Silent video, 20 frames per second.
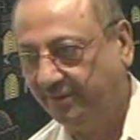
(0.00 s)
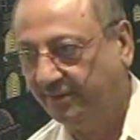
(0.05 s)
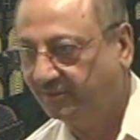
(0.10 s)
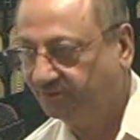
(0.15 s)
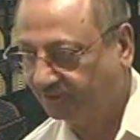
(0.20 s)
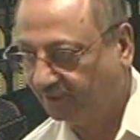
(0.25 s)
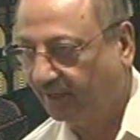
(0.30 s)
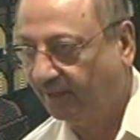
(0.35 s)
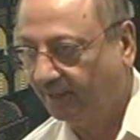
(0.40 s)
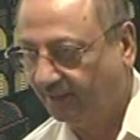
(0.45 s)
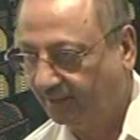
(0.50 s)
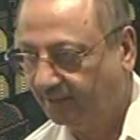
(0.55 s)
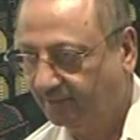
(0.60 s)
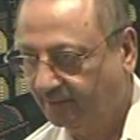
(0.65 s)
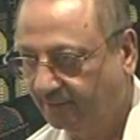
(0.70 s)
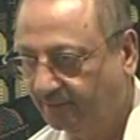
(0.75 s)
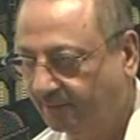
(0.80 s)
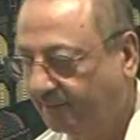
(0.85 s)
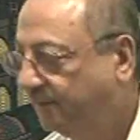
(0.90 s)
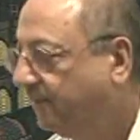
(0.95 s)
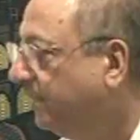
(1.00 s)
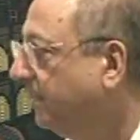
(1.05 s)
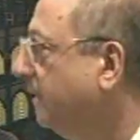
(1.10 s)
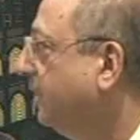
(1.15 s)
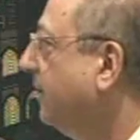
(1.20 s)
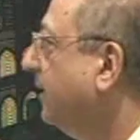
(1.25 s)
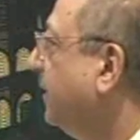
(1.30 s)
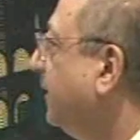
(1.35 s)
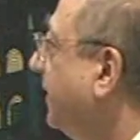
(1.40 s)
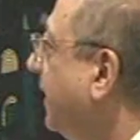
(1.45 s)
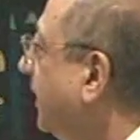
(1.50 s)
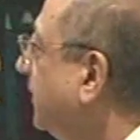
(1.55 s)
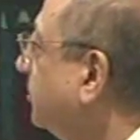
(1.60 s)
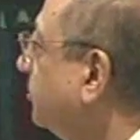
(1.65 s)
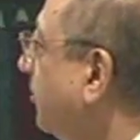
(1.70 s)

inshallah. Huh? Next